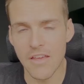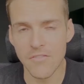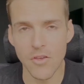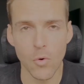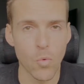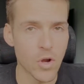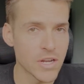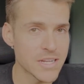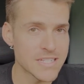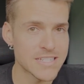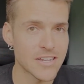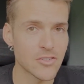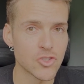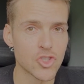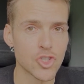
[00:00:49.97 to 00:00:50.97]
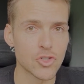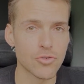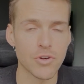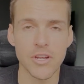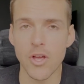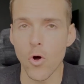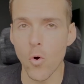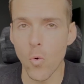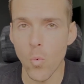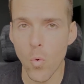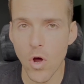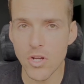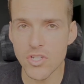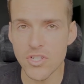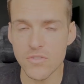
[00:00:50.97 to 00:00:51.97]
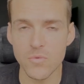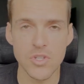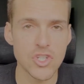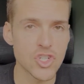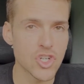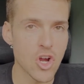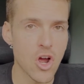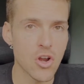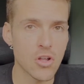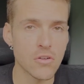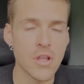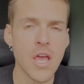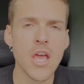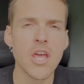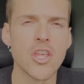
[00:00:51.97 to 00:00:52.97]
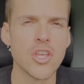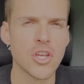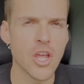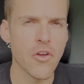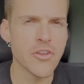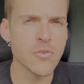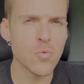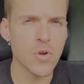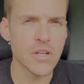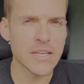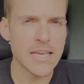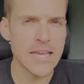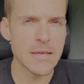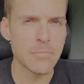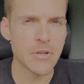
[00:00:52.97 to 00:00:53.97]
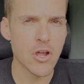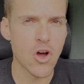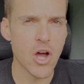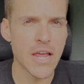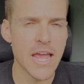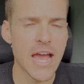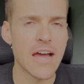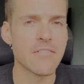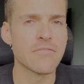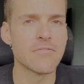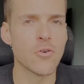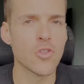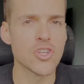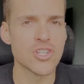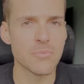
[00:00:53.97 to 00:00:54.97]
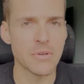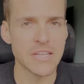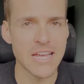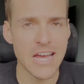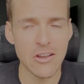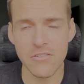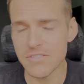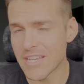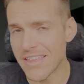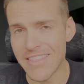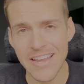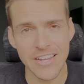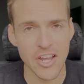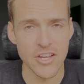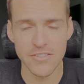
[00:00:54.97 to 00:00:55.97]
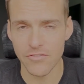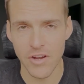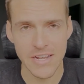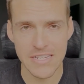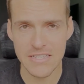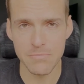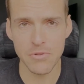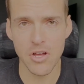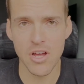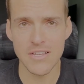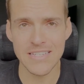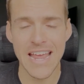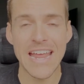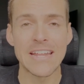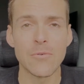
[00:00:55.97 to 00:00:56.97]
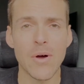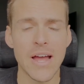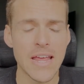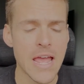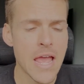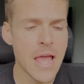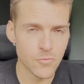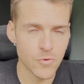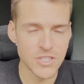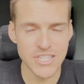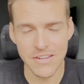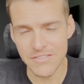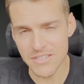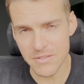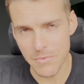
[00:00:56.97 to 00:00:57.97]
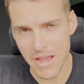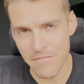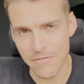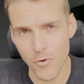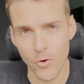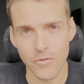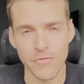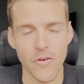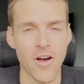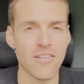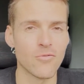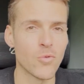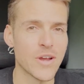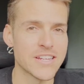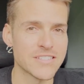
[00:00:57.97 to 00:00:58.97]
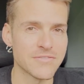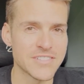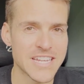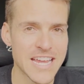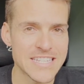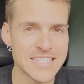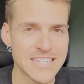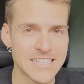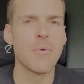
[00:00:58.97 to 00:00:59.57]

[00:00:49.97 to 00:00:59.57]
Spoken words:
If you're wanting to sell jewelry or watches with ShineOn, you're going to want to keep an eye out for the shipping cutoffs, and that goes for any suppliers anyway, which gives us about 4 to 5 weeks of testing.